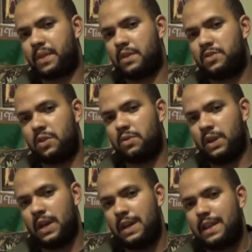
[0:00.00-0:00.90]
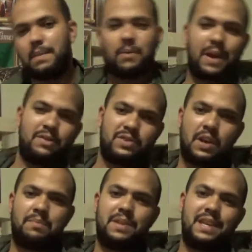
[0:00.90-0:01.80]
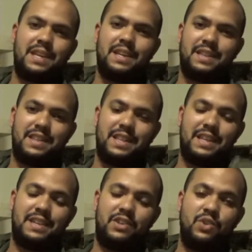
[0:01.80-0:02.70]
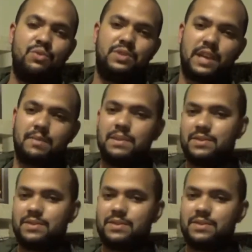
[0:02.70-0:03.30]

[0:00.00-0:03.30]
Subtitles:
So that about rounds up the news segment.